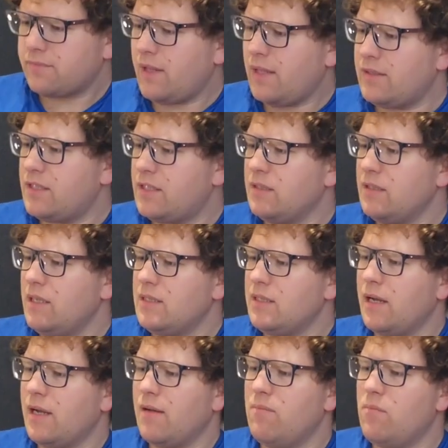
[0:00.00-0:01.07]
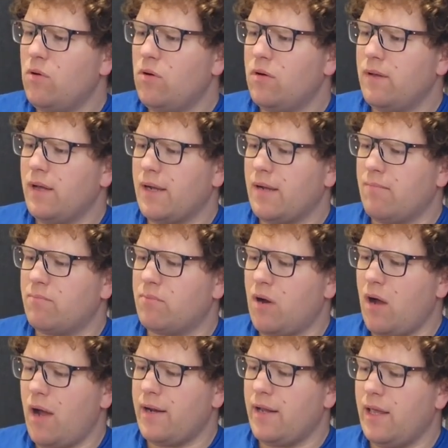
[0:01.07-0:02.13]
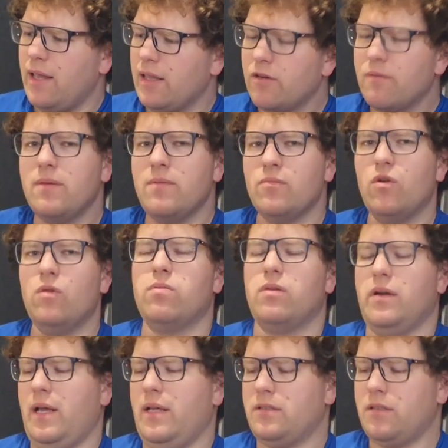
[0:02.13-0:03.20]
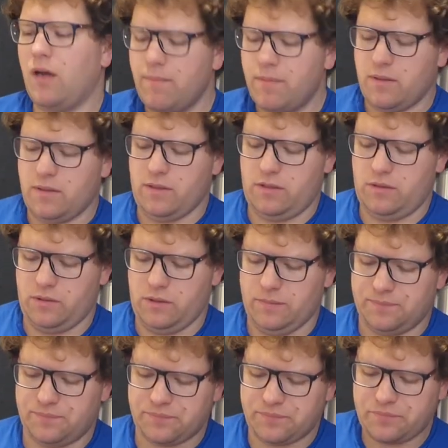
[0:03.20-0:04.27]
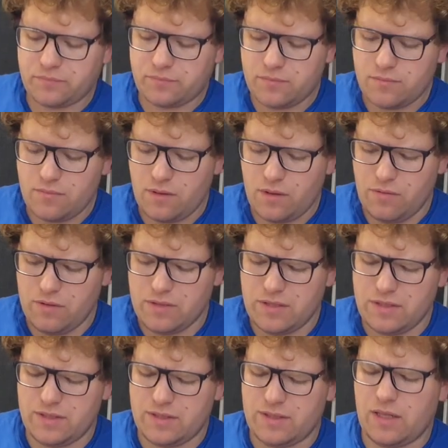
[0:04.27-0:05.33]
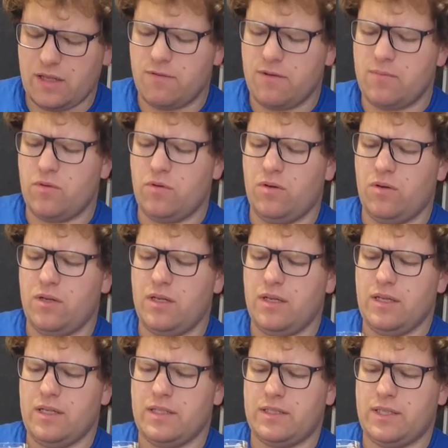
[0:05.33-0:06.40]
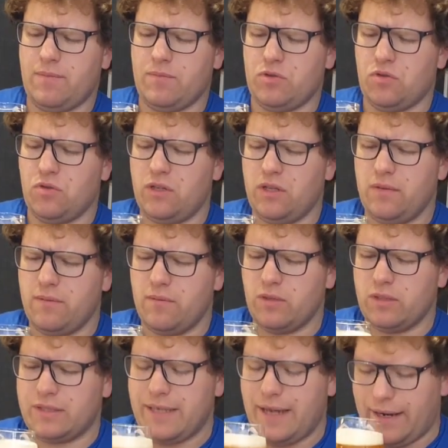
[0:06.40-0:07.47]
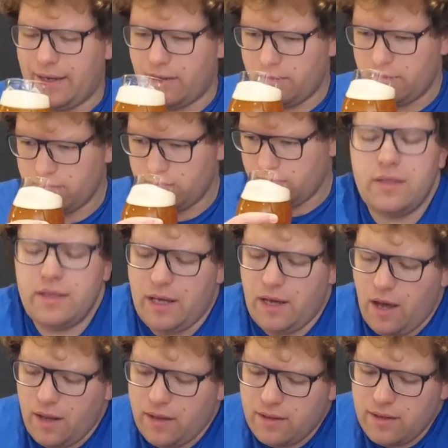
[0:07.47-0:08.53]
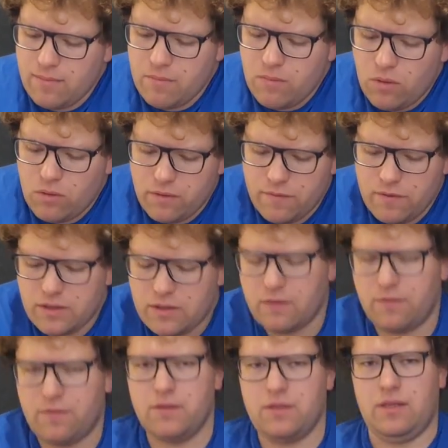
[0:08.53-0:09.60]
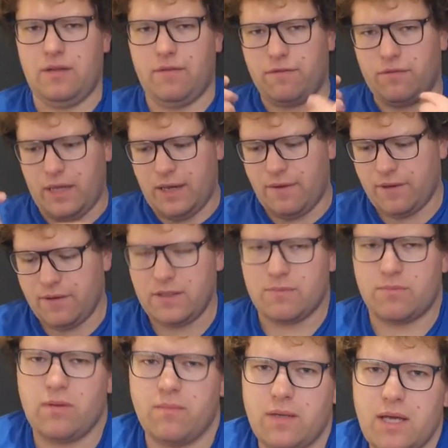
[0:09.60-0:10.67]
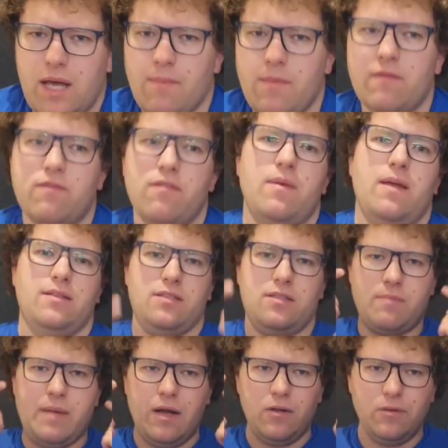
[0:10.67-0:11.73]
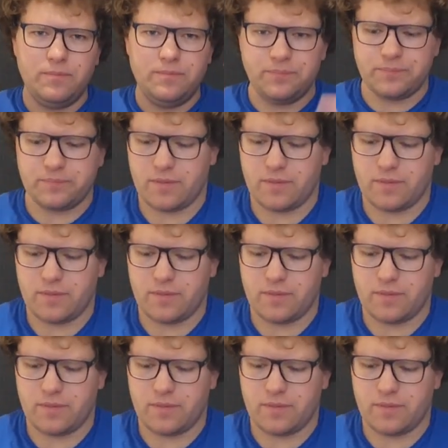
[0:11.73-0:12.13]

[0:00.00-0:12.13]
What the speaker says: That still has like a more like a brighter, a little bit more pronounced hoppiness to it. Whereas this is a little bit more subdued, a little bit more dank. Yeah, I think more of the difference in the flavour is probably coming from that smell